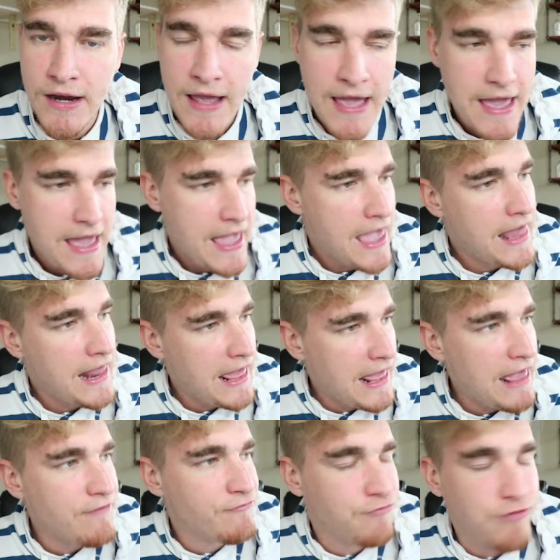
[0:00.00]
And
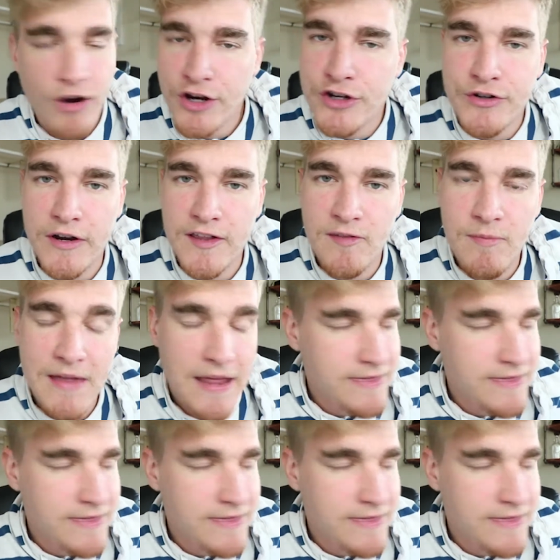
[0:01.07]
it frustrates me.